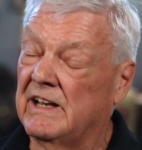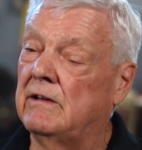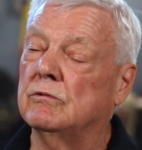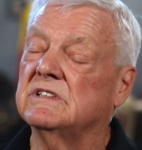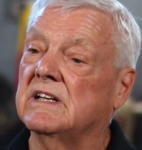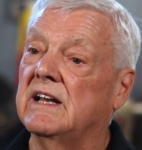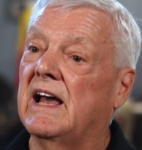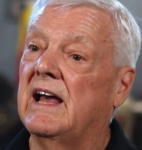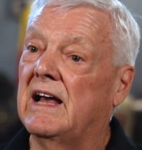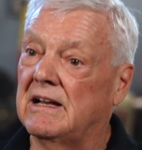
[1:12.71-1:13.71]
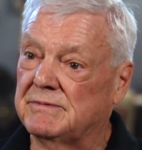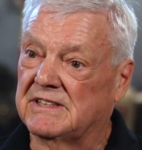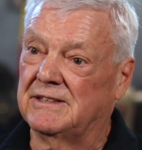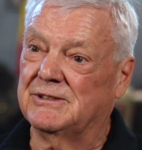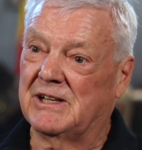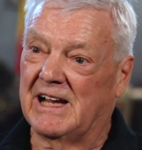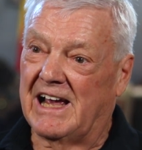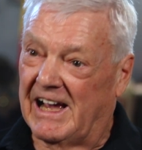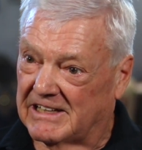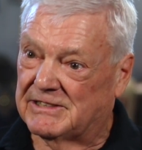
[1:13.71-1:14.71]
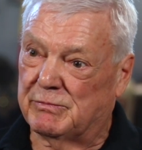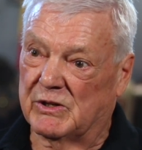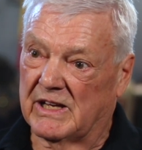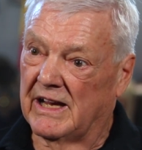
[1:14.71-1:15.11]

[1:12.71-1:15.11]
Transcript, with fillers: He was an absolute expert